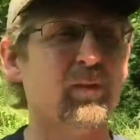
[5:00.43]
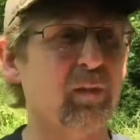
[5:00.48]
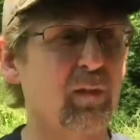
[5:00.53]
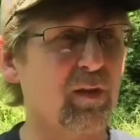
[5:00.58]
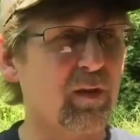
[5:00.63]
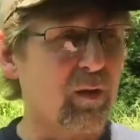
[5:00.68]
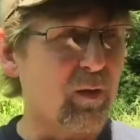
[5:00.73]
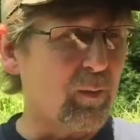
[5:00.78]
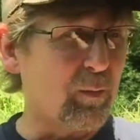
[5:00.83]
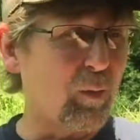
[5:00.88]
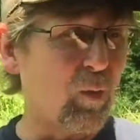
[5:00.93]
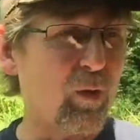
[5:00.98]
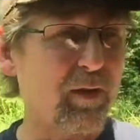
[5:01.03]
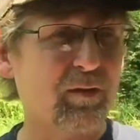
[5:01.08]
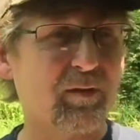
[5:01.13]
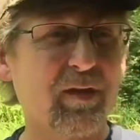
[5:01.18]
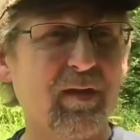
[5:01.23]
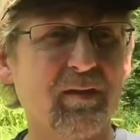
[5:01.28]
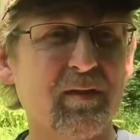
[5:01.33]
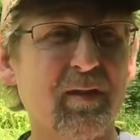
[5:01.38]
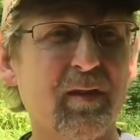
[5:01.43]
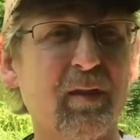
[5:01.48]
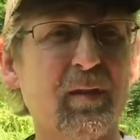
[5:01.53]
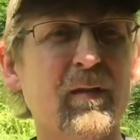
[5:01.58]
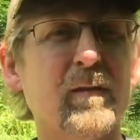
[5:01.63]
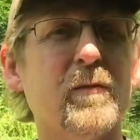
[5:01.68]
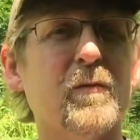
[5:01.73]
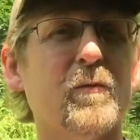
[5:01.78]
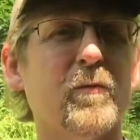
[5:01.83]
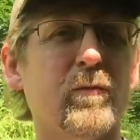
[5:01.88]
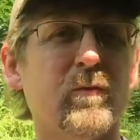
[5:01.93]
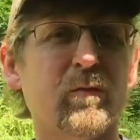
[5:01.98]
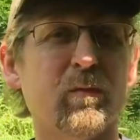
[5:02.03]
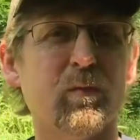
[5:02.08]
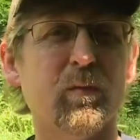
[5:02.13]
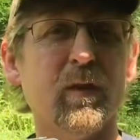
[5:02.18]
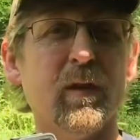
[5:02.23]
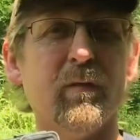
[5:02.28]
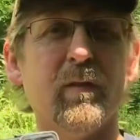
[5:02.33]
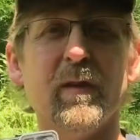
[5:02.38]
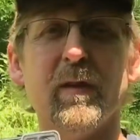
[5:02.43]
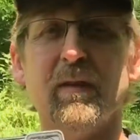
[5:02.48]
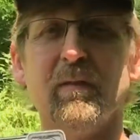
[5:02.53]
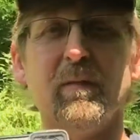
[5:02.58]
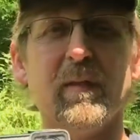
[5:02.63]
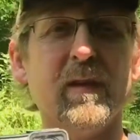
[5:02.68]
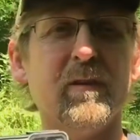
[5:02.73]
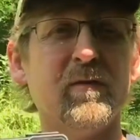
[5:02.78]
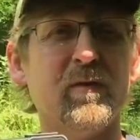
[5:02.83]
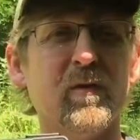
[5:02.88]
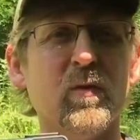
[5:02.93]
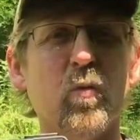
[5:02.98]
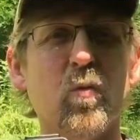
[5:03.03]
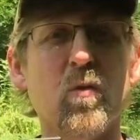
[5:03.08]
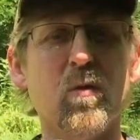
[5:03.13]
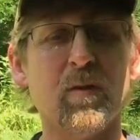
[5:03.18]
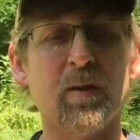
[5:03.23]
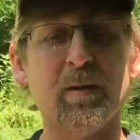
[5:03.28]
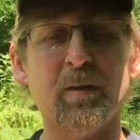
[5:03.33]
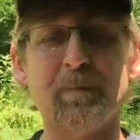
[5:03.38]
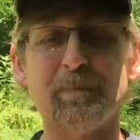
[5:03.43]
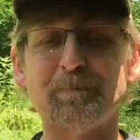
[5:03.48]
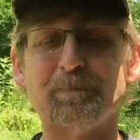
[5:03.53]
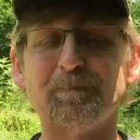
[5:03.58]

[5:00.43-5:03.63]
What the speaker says: you know, it points out there wherever it hits in the water.